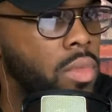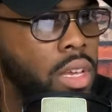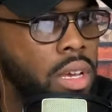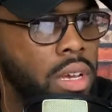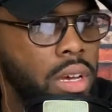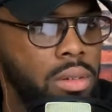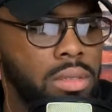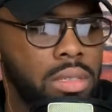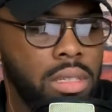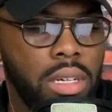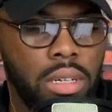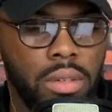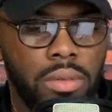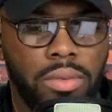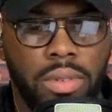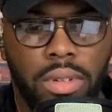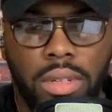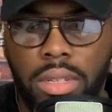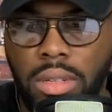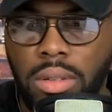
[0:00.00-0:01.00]
I was looking
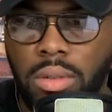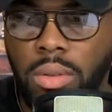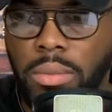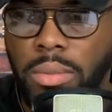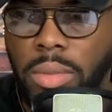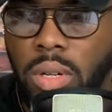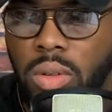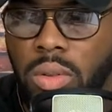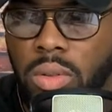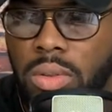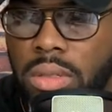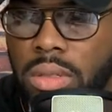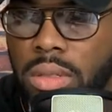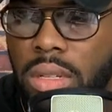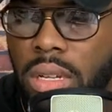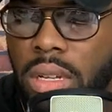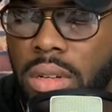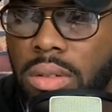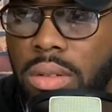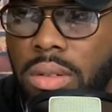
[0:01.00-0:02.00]
for the remote.
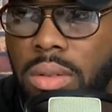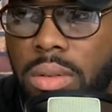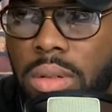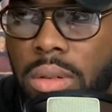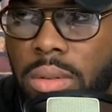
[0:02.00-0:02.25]
I don't know where the